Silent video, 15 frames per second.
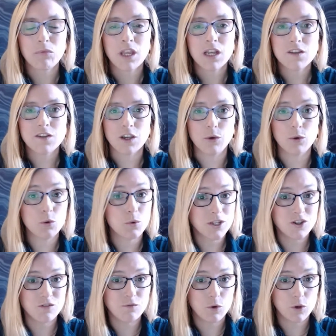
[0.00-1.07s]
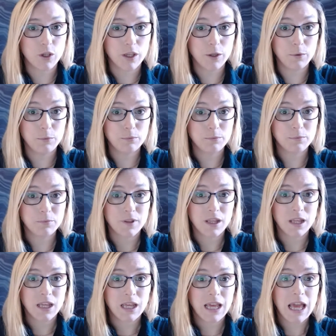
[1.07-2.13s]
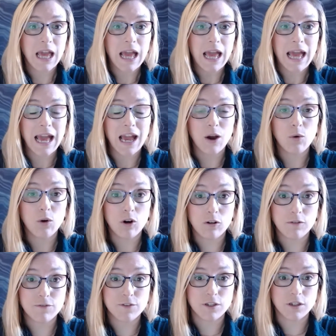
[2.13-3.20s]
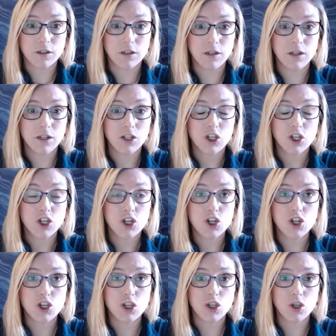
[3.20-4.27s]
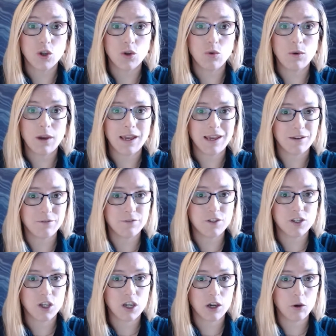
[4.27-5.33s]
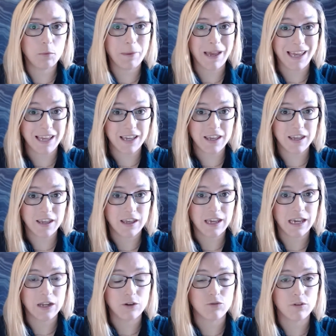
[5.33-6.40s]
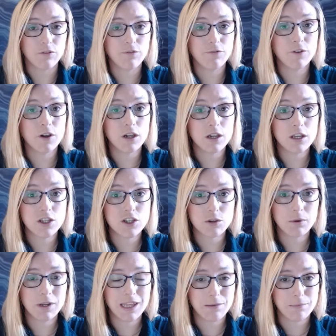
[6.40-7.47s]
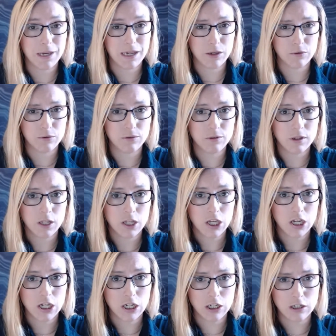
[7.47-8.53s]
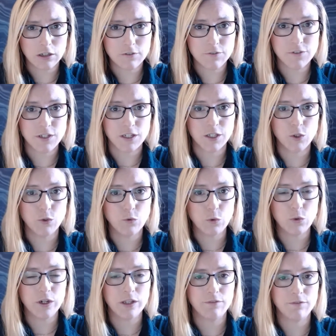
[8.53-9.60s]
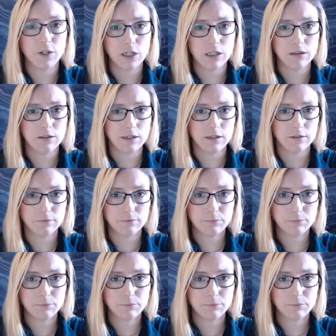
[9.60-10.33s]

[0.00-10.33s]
So question for you: how often do you have to go back and refer to an email after you've already filed it?